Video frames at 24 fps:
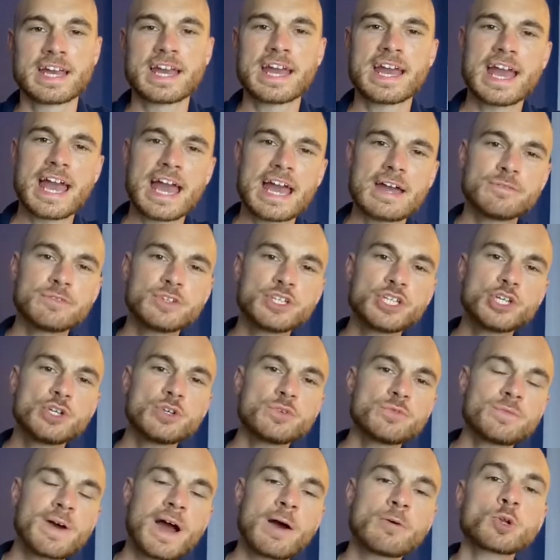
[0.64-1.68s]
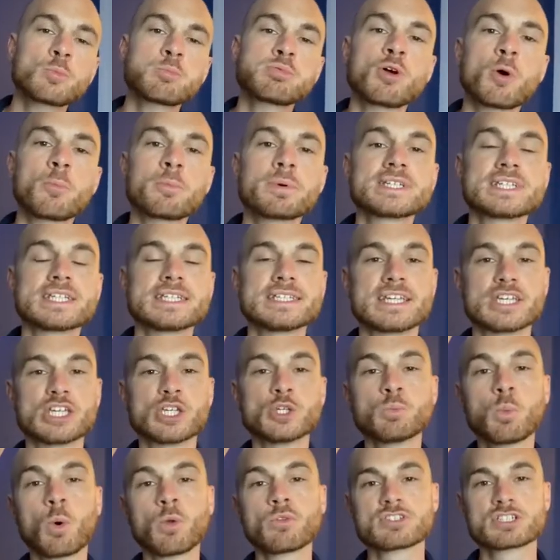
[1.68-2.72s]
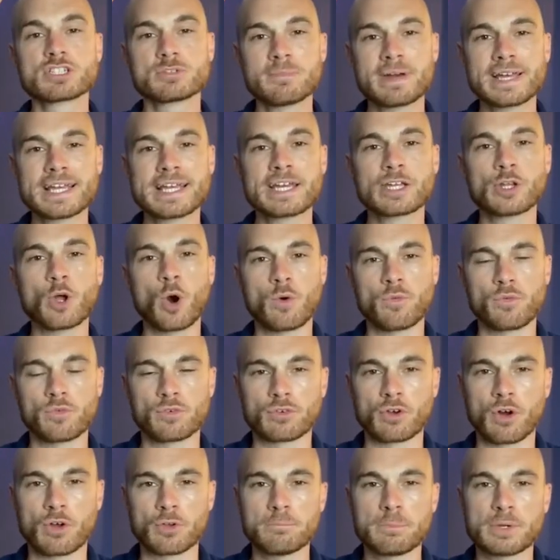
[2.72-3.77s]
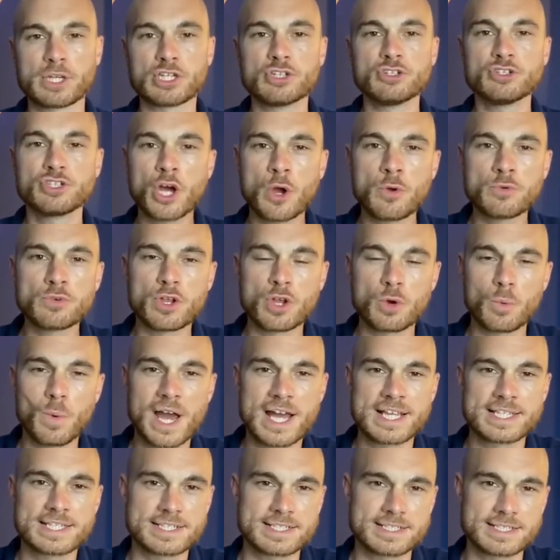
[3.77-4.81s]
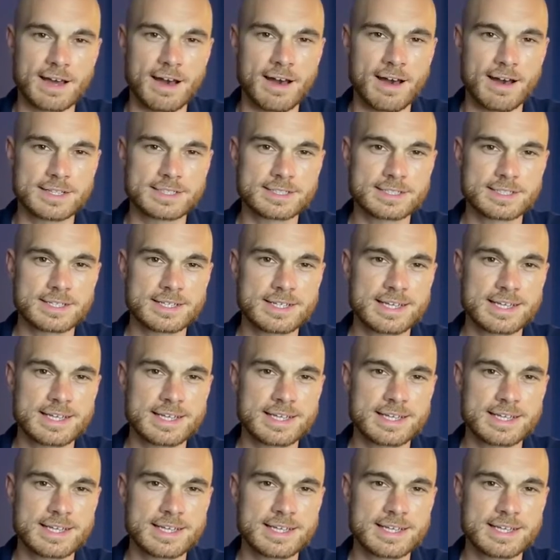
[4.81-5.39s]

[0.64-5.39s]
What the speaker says: Have you found a property that you want to make an offer on, but you don't know where to start?